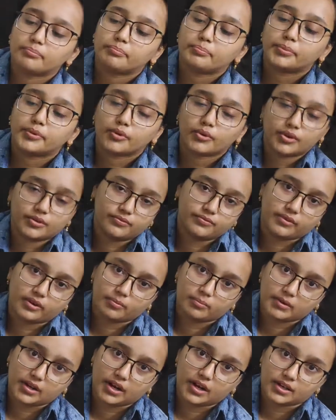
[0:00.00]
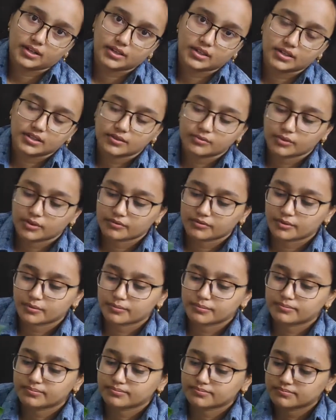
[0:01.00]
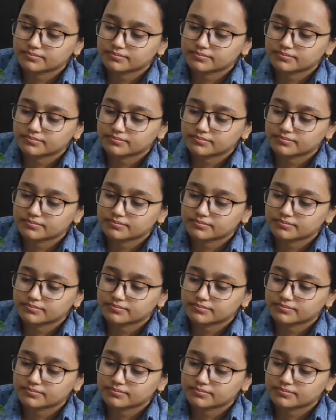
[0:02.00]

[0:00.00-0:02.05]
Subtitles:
Beautiful plant, one of the